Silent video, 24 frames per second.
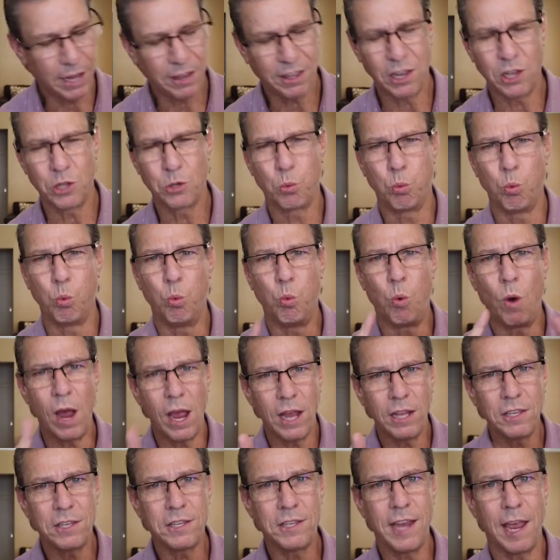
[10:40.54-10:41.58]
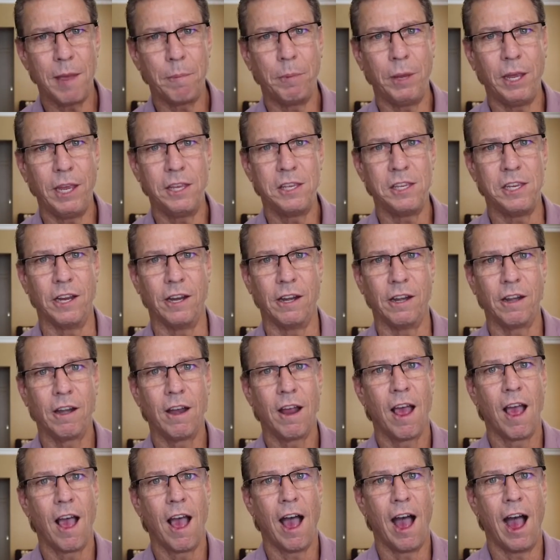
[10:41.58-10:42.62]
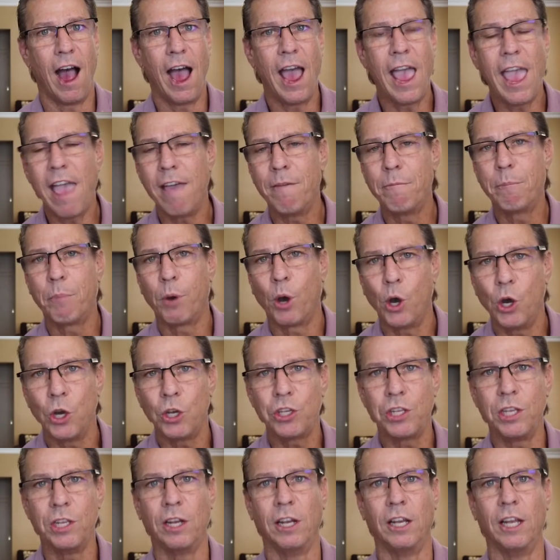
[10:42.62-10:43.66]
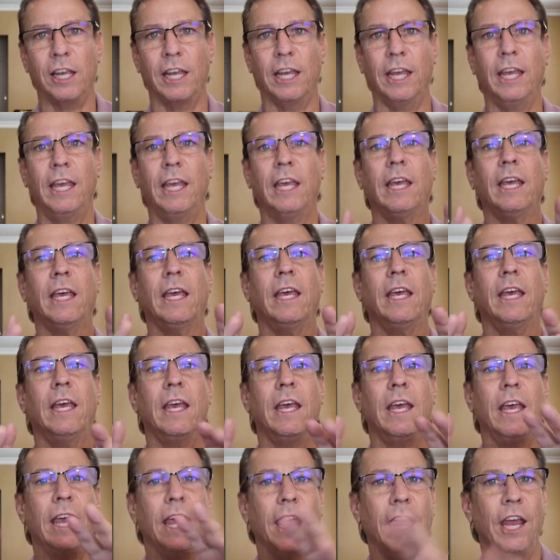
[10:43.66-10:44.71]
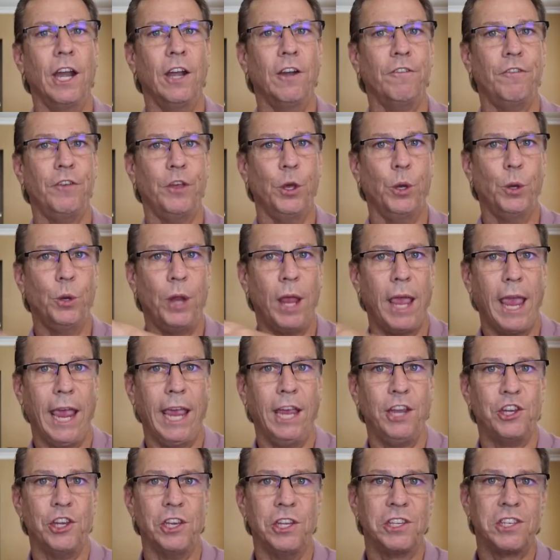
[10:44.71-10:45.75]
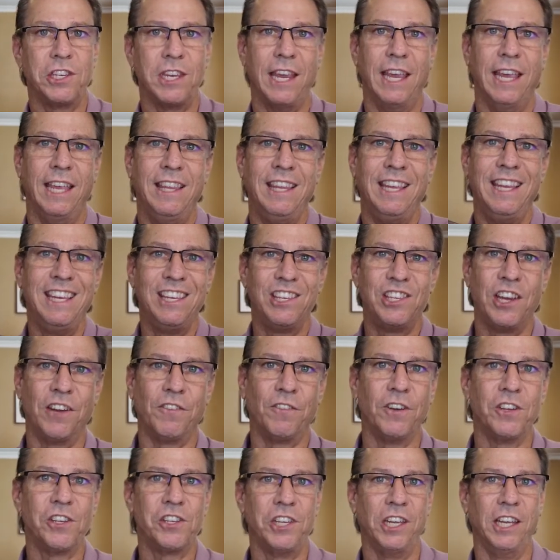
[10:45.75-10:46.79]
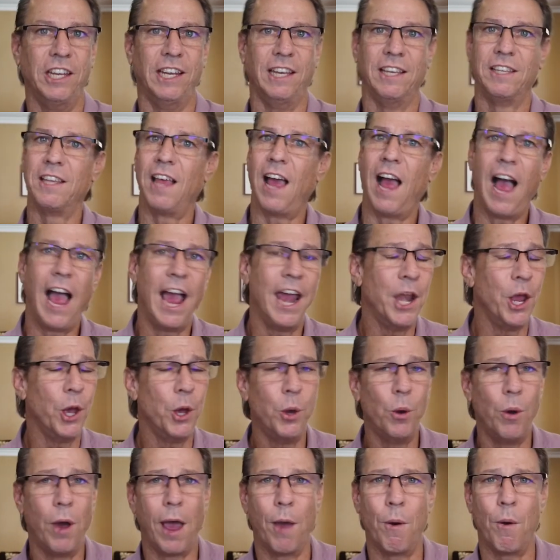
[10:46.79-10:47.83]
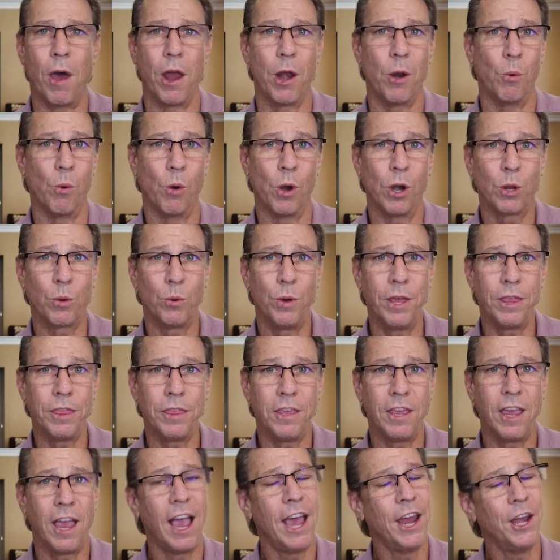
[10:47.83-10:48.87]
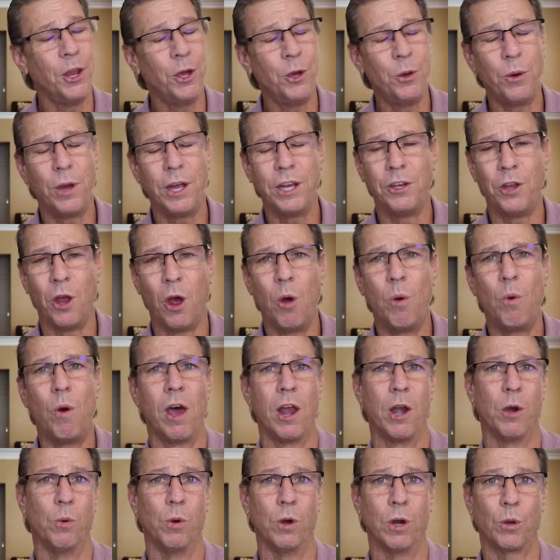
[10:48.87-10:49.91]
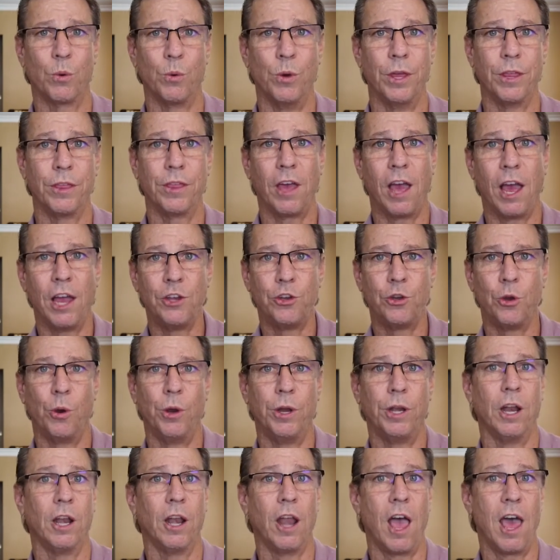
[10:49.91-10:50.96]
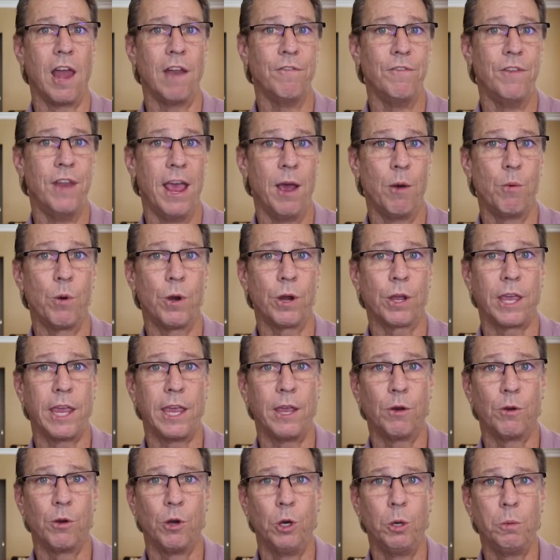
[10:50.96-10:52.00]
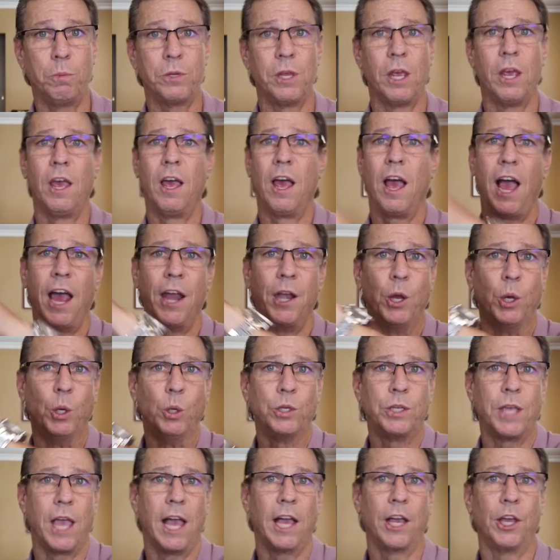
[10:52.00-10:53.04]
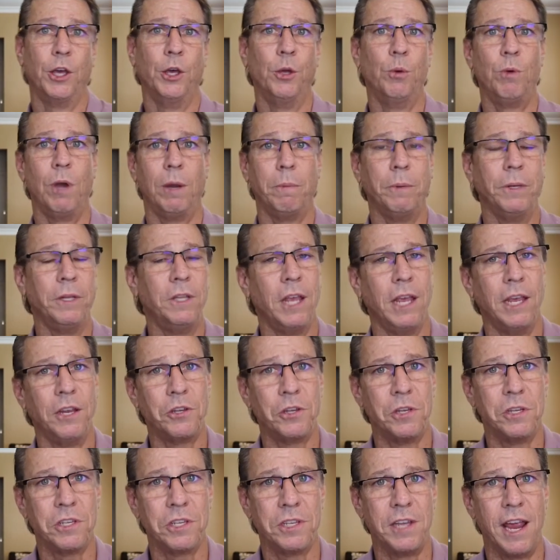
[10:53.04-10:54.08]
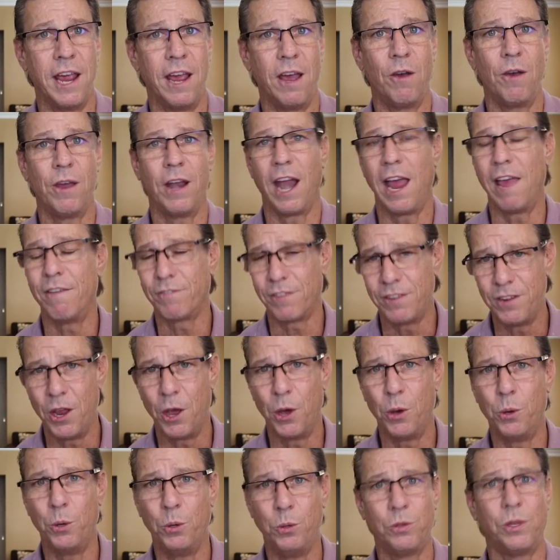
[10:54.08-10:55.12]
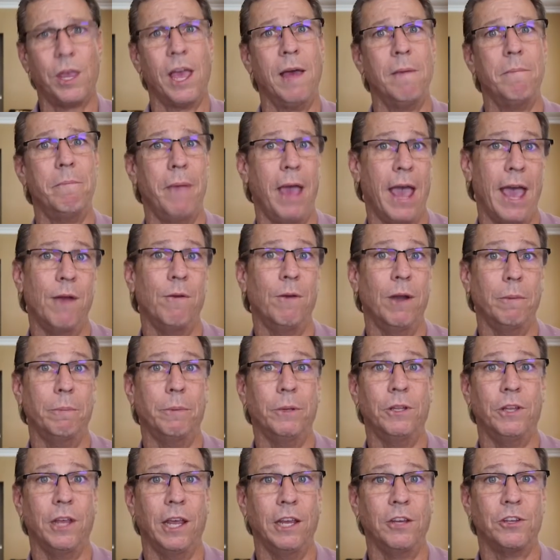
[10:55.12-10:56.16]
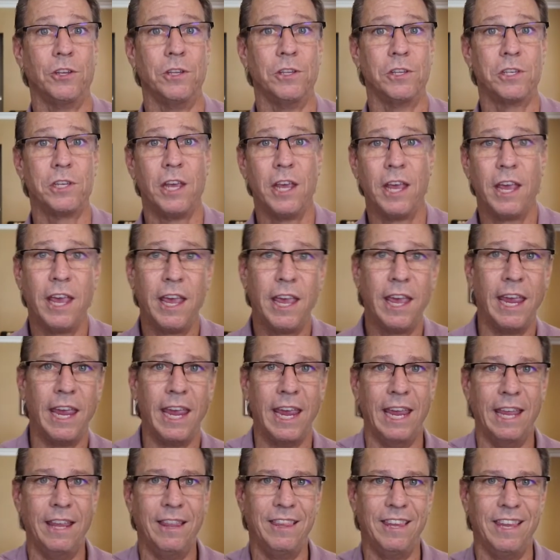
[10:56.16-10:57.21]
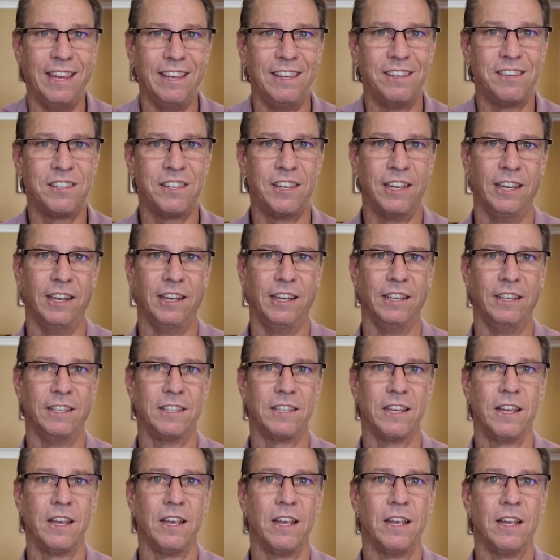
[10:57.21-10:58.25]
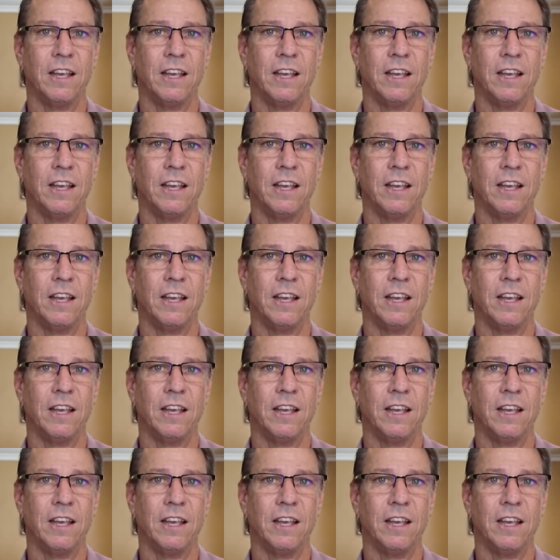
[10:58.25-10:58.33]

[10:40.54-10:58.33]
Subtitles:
make this one step easier, I have personally interviewed agents in these different cities. I know who I want to work with. I know who I don't want to work with. I joined a lot of networking groups. I know who's got good reputations now, and I know who's got bad reputations in these cities.